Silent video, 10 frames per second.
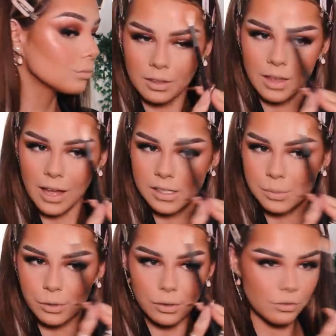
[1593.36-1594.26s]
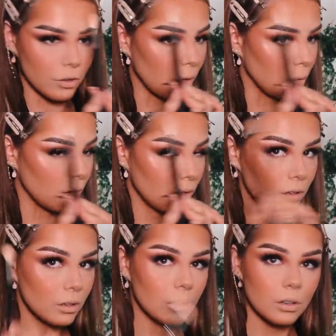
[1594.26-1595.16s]
That is beautiful.
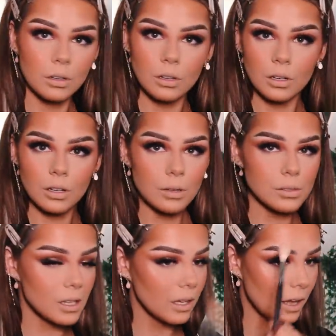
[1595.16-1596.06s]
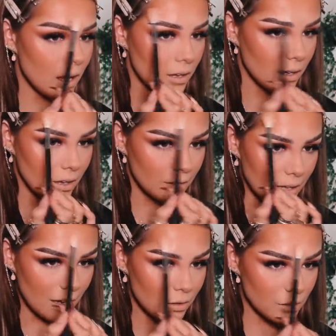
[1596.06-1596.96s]
Can y'all see that?
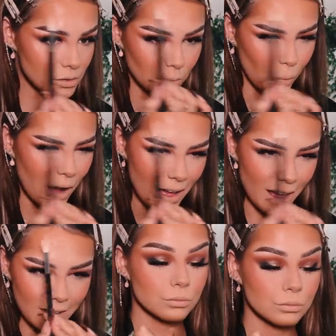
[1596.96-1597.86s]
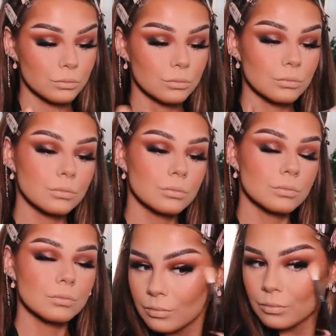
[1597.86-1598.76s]
That looks wet. There's no glitter
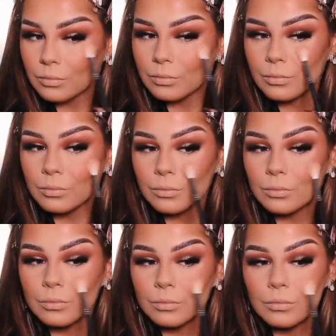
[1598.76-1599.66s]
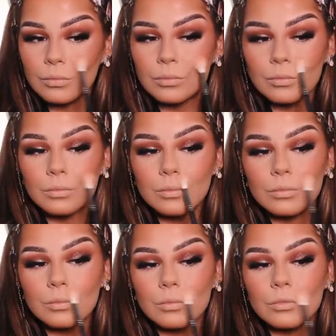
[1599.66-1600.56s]
in it at all. And that's blended out
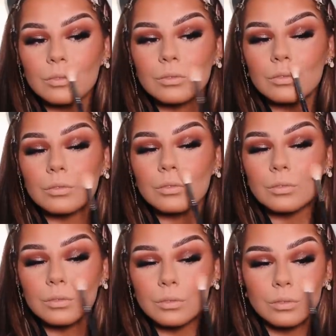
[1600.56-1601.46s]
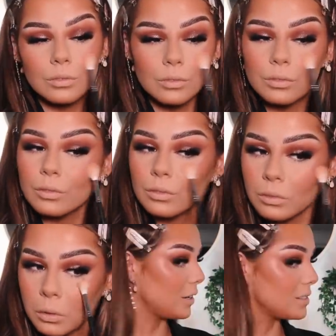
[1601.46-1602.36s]
really, really nicely. Even though like,
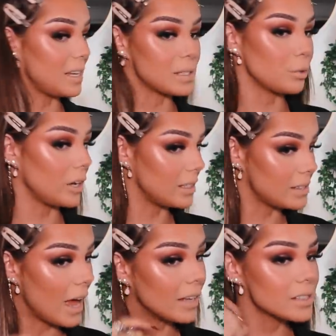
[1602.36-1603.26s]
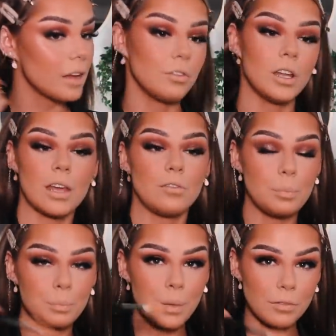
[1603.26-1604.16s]
I mean, you can see it's pretty intense. I feel like if you
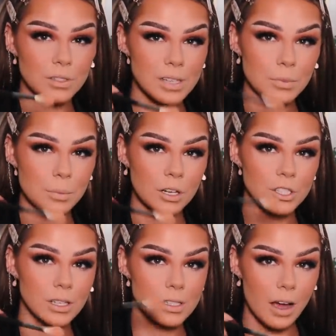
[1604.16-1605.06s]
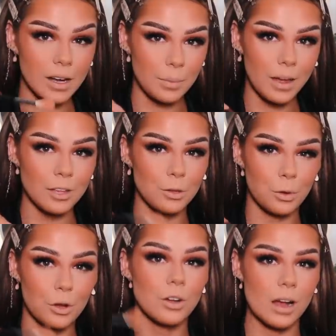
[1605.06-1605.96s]
dipped your brush in a tiny bit, you
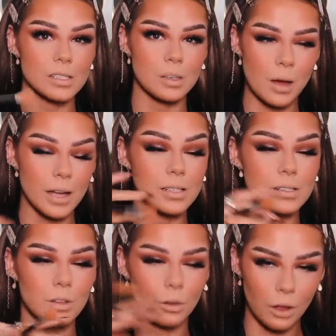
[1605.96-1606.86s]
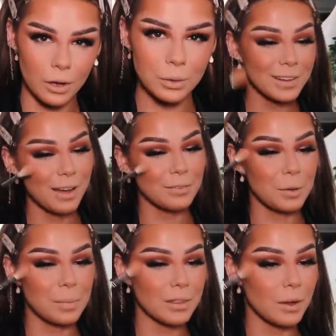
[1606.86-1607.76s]
could customize the glow. Y'all
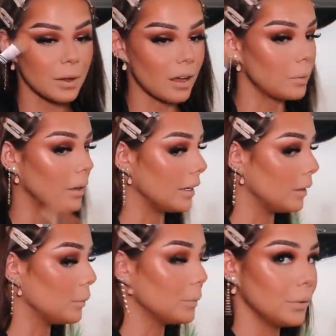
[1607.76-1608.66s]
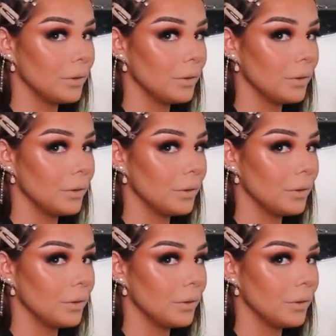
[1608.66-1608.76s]
know me though. I kind of went a little